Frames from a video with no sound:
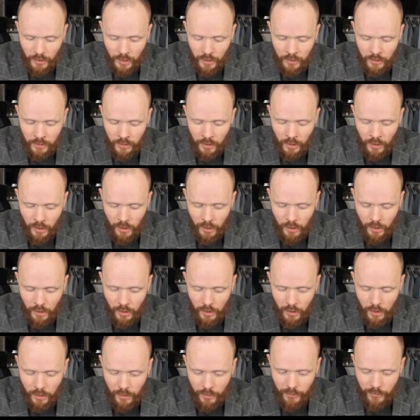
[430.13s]
And
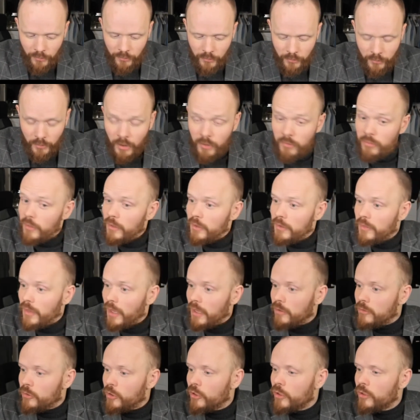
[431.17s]
I think
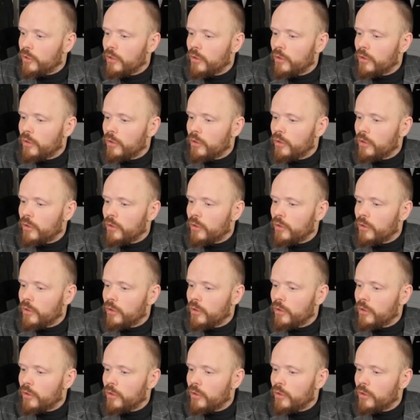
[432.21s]
that